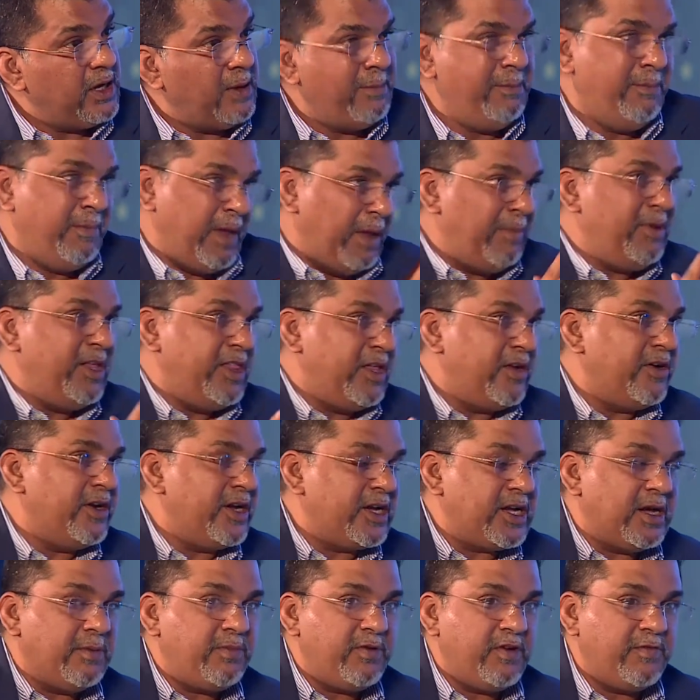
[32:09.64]
maybe there are a
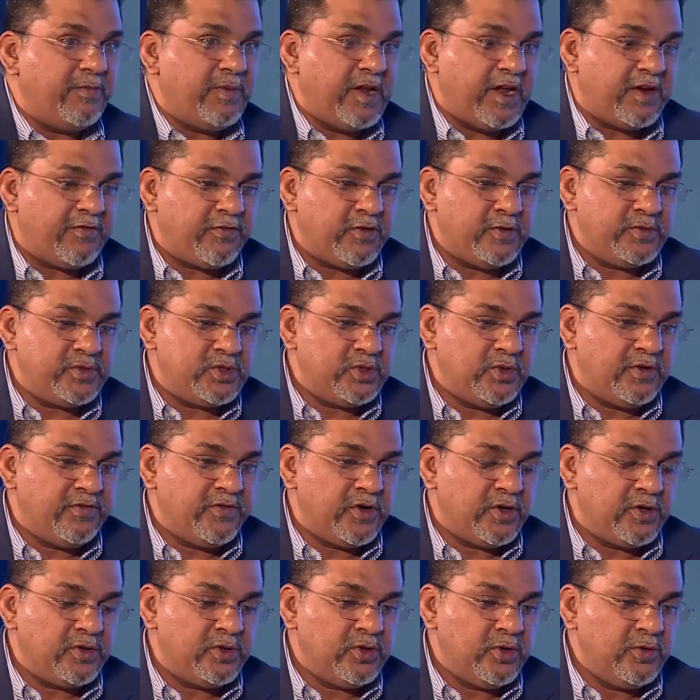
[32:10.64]
couple of platforms who
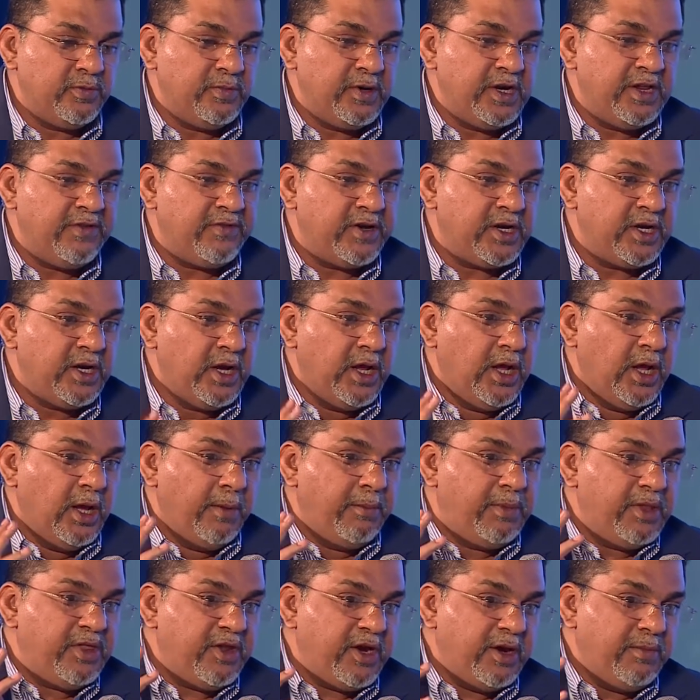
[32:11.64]
not, don't believe in it,
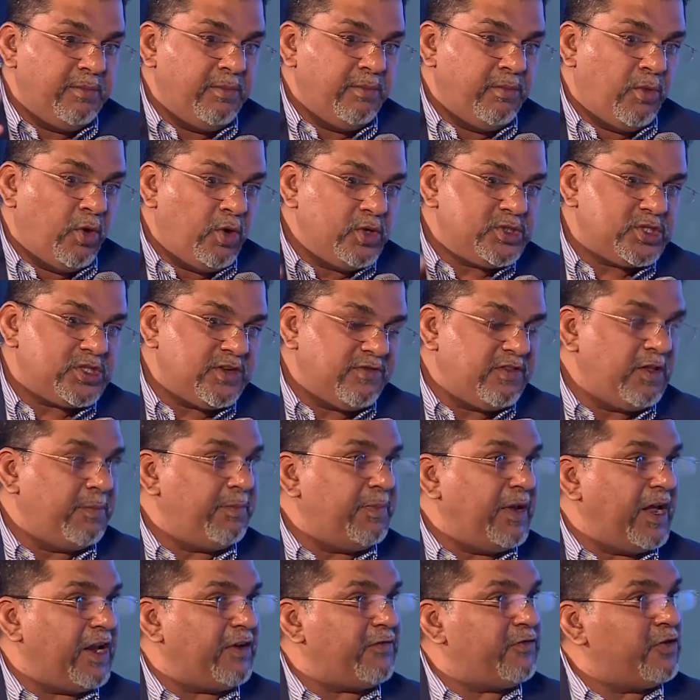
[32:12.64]
but there are most of the
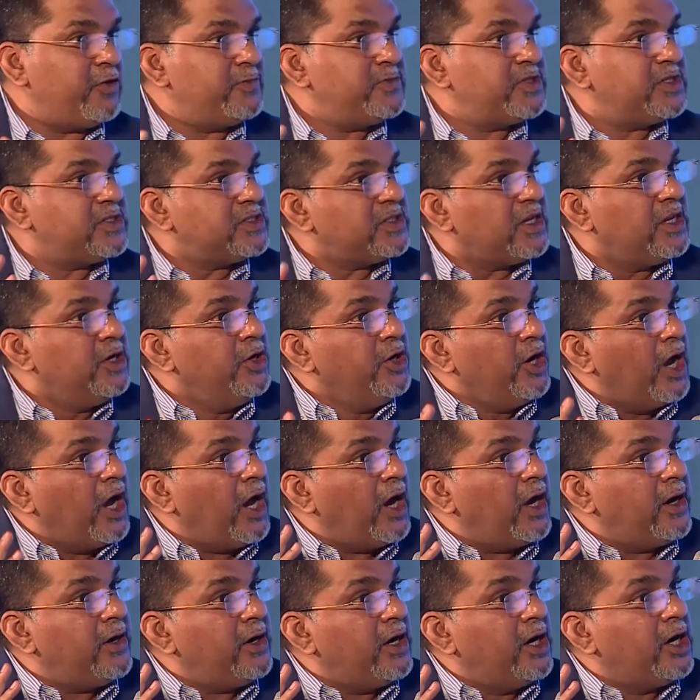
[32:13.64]
platforms
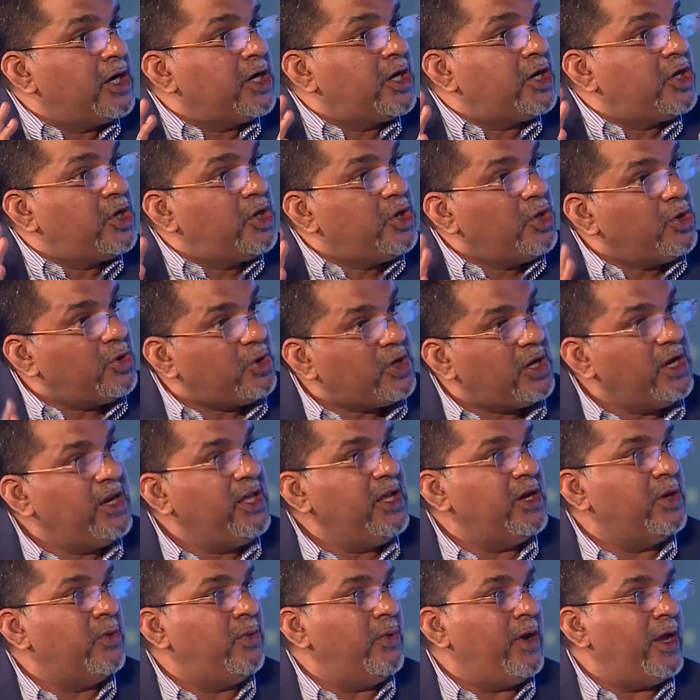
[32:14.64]
are
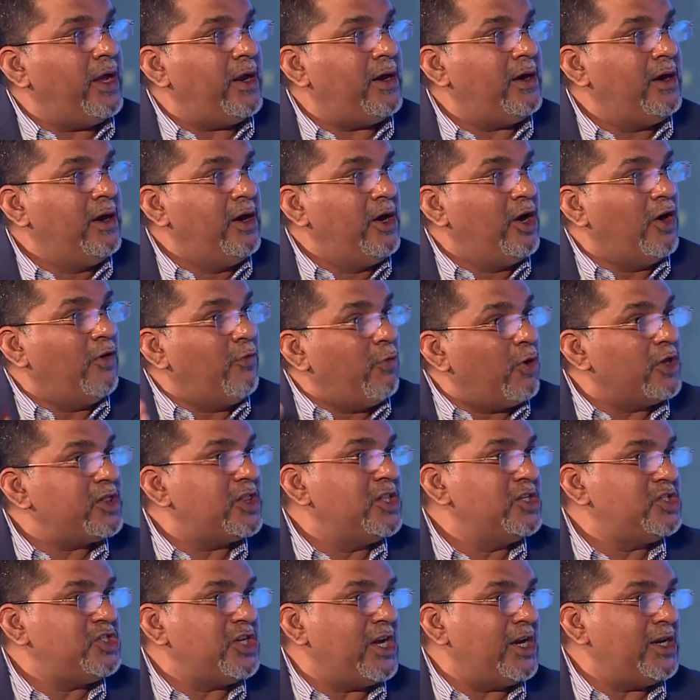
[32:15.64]
acutely aware of what
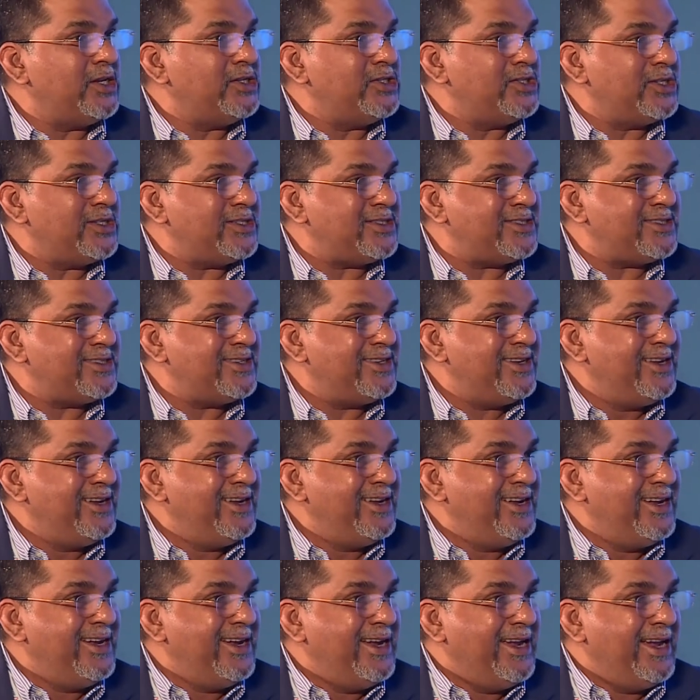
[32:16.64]
the challenge is.
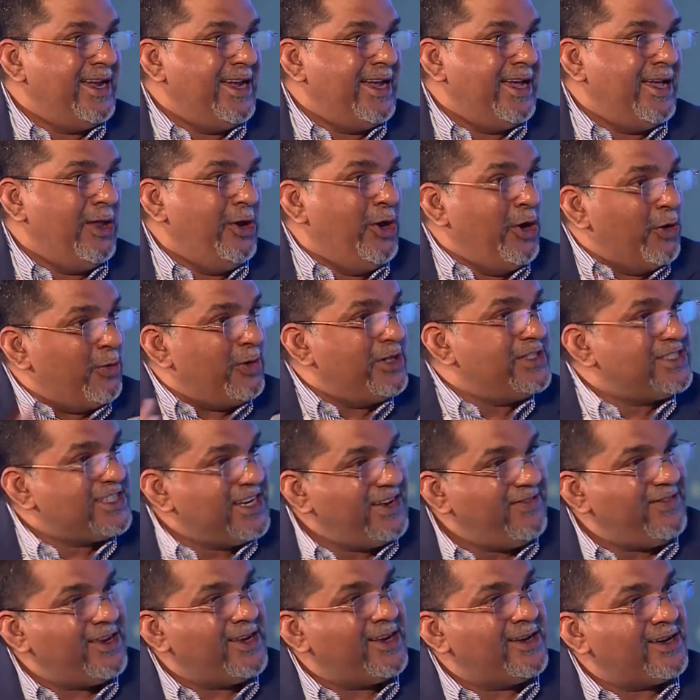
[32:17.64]
No one's
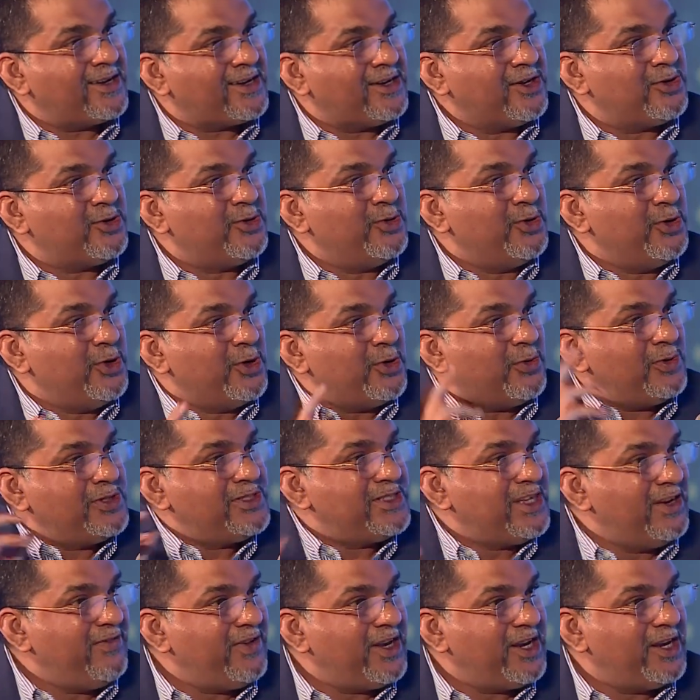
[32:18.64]
living in a cocoon. No
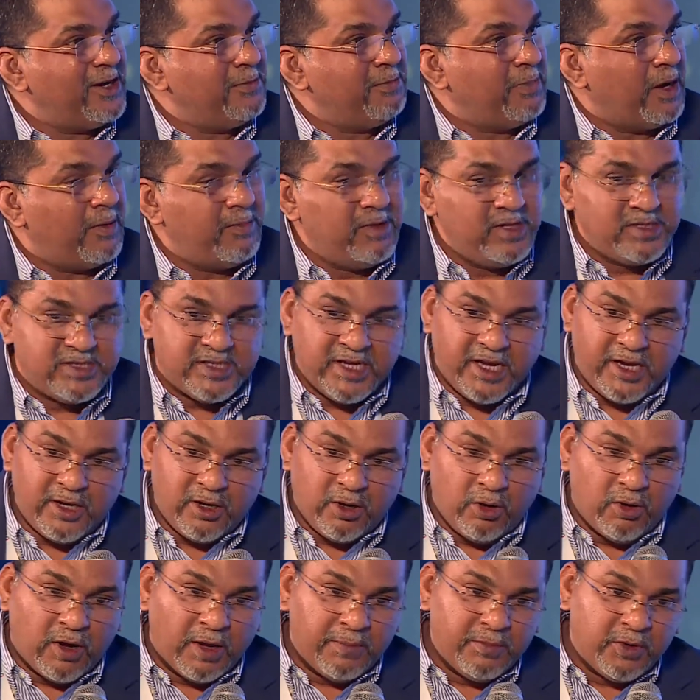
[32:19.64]
one's living in a bubble saying,
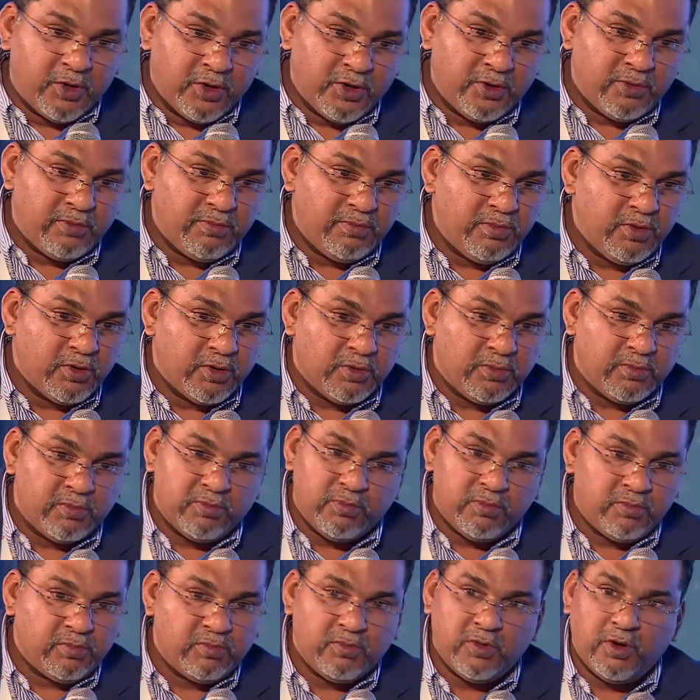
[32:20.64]
oh, I'm going to, you know,
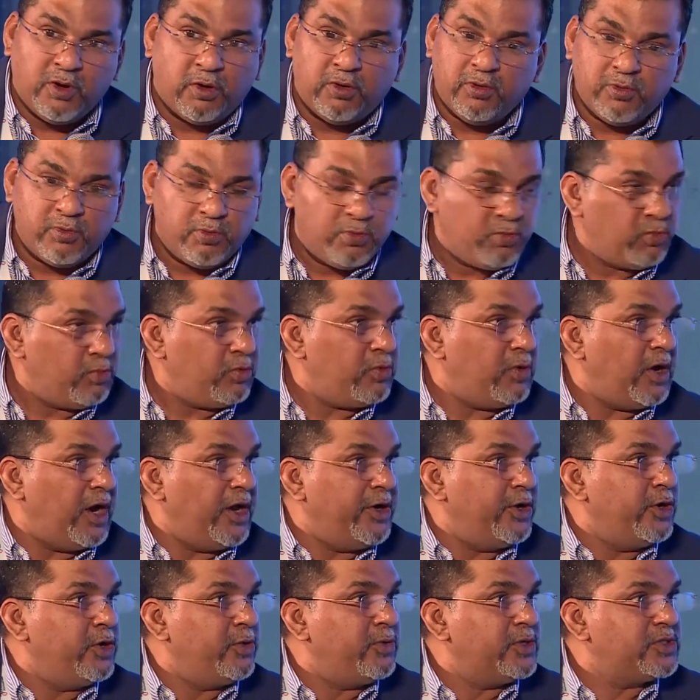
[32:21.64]
oh, I
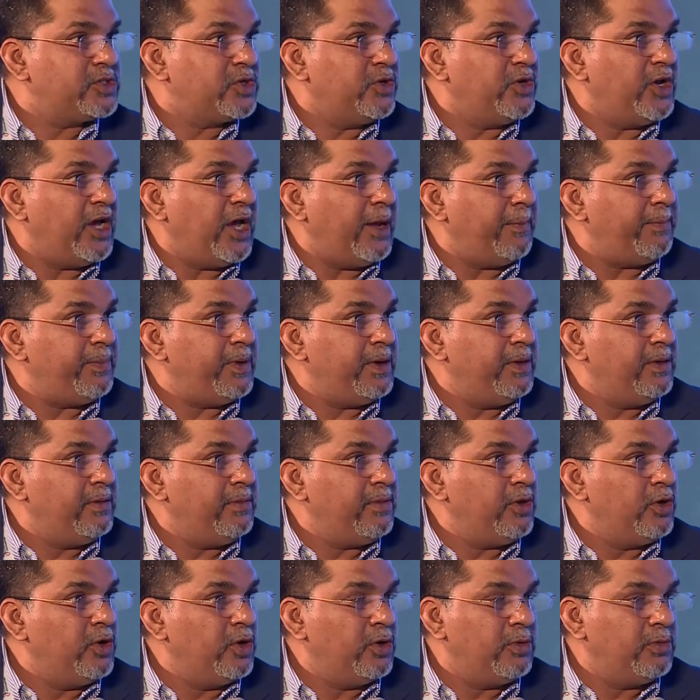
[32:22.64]
don't know what's going to happen,
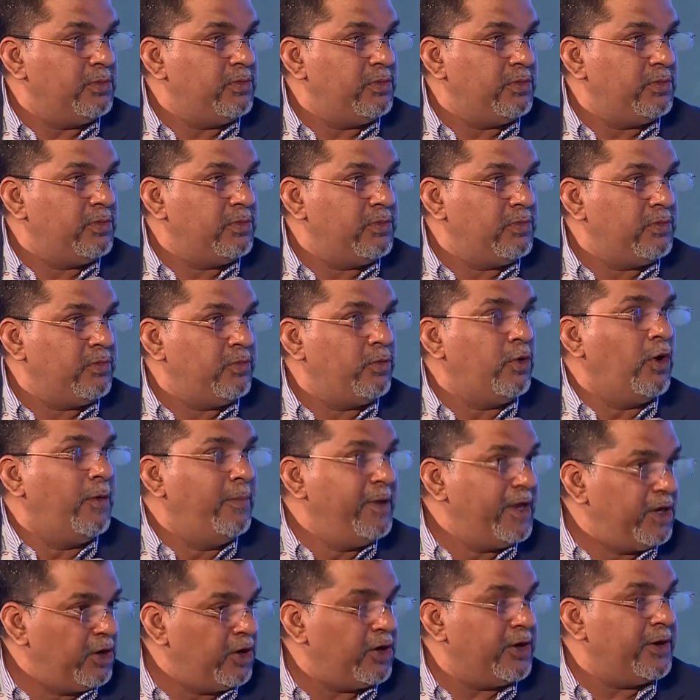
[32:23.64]
you know. No,
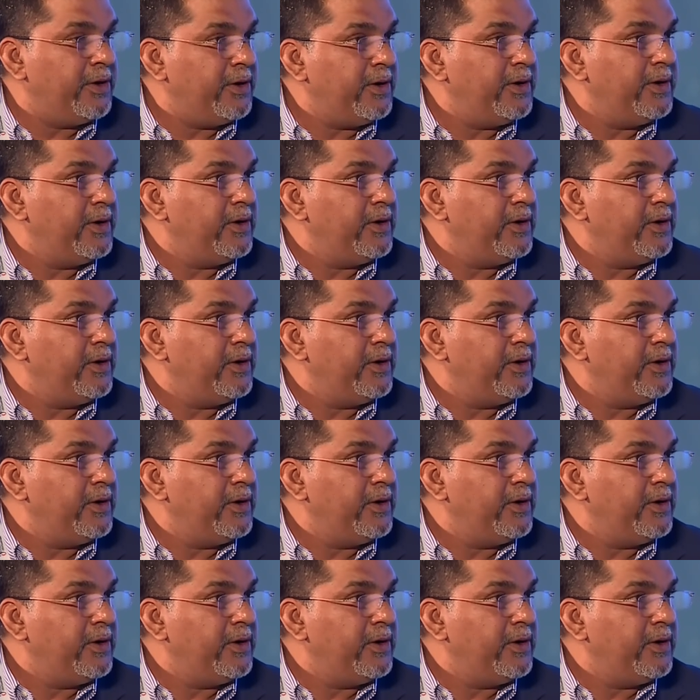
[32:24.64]
some of, the, some of the